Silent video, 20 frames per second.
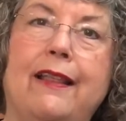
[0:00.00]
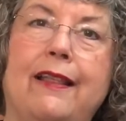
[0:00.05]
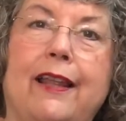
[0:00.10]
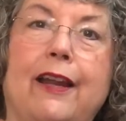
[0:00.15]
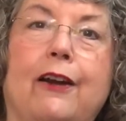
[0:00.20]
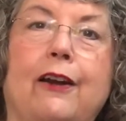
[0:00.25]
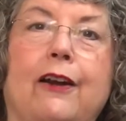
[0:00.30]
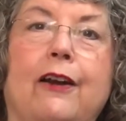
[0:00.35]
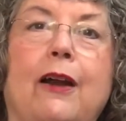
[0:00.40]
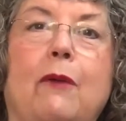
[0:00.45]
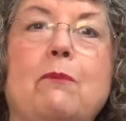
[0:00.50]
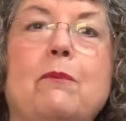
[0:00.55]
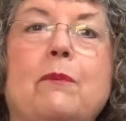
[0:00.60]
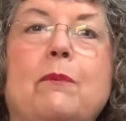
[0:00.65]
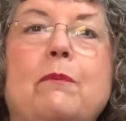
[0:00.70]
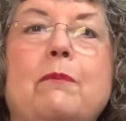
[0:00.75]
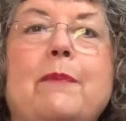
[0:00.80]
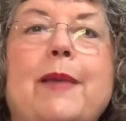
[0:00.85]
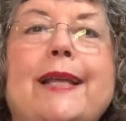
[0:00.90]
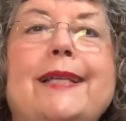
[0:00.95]
that are
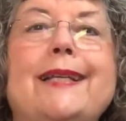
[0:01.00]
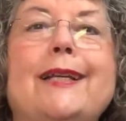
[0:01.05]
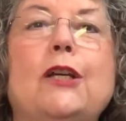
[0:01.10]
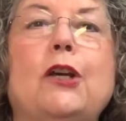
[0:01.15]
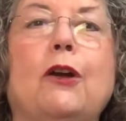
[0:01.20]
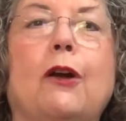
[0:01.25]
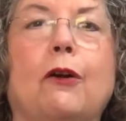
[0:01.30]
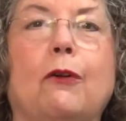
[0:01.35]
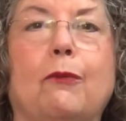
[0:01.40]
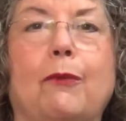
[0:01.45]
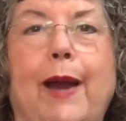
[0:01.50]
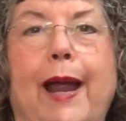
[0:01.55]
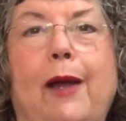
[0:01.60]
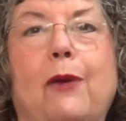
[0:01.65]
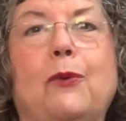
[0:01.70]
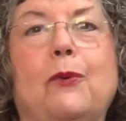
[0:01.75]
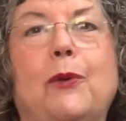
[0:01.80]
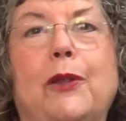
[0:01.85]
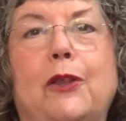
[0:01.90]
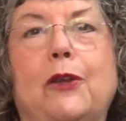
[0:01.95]
messing
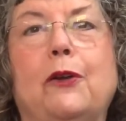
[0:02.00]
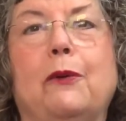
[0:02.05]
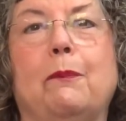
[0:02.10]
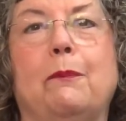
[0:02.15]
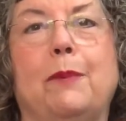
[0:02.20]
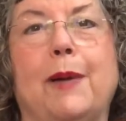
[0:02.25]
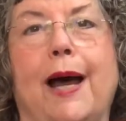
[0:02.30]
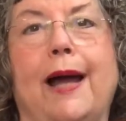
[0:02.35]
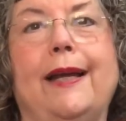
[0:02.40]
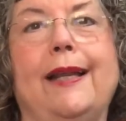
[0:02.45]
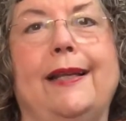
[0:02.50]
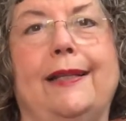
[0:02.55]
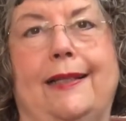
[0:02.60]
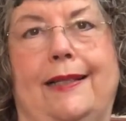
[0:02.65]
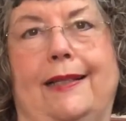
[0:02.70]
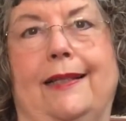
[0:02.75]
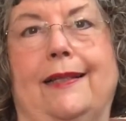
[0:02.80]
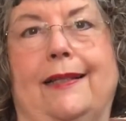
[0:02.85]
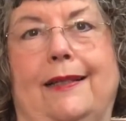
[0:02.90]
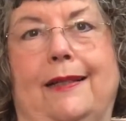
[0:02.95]
around with your body
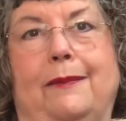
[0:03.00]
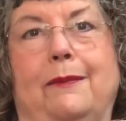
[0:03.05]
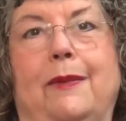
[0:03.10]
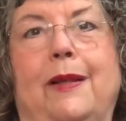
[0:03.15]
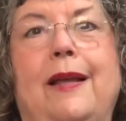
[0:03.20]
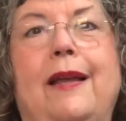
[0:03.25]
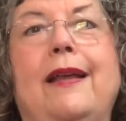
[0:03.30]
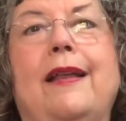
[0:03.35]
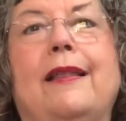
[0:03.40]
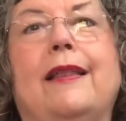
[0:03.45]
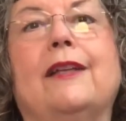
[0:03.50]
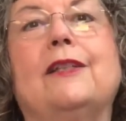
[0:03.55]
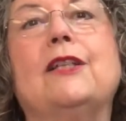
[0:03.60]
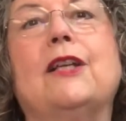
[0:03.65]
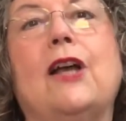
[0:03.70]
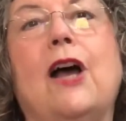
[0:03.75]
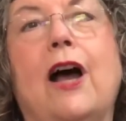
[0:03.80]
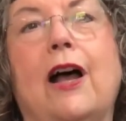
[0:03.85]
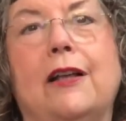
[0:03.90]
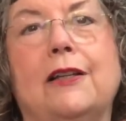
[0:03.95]
system that's
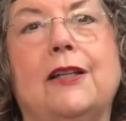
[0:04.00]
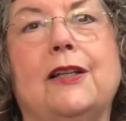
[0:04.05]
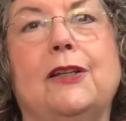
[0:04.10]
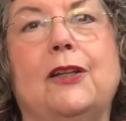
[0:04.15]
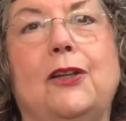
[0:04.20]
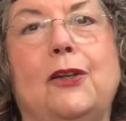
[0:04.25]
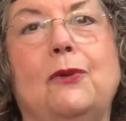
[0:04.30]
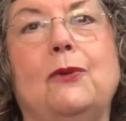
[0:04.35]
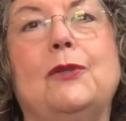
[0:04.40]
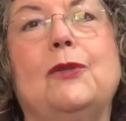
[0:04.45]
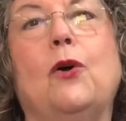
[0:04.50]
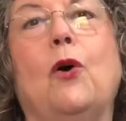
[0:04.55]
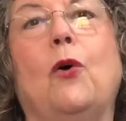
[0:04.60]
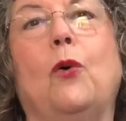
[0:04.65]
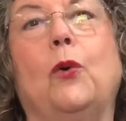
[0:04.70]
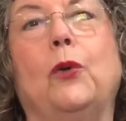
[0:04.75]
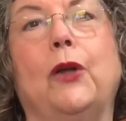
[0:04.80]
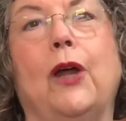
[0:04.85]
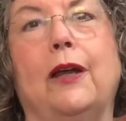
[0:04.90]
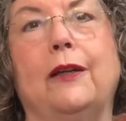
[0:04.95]
causing you to
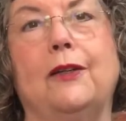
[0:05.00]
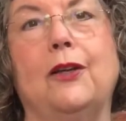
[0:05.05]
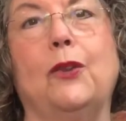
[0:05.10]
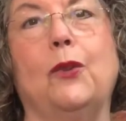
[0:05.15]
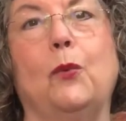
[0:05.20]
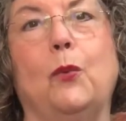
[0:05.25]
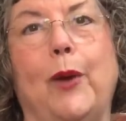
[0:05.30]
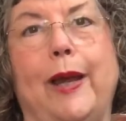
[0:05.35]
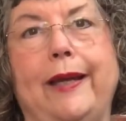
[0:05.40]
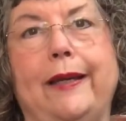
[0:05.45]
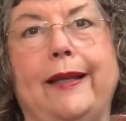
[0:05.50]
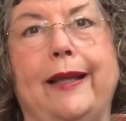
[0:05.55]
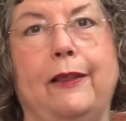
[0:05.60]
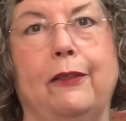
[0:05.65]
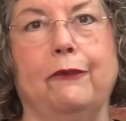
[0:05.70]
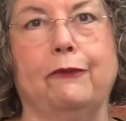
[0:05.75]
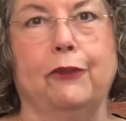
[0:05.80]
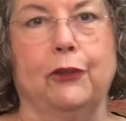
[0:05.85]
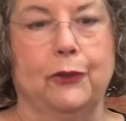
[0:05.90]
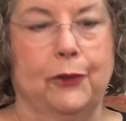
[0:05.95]
hold on to the weight in
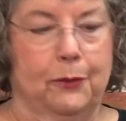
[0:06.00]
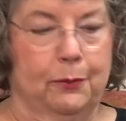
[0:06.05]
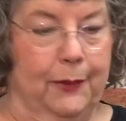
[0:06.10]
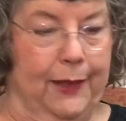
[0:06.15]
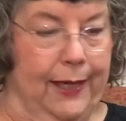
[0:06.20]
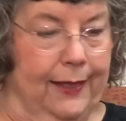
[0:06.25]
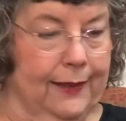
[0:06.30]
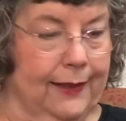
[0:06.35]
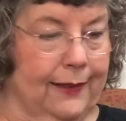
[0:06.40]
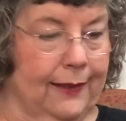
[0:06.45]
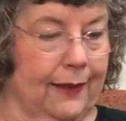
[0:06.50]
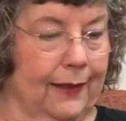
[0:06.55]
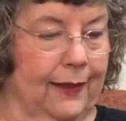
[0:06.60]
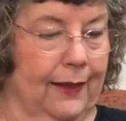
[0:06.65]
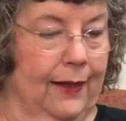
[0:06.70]
the first place.